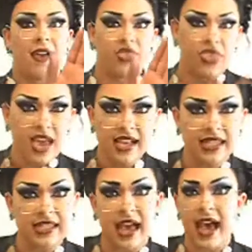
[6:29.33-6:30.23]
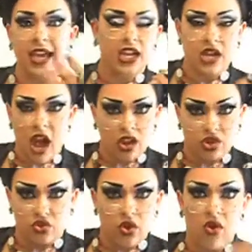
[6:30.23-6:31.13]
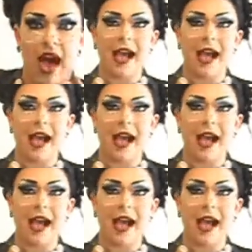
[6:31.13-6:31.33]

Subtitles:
This, I could not control.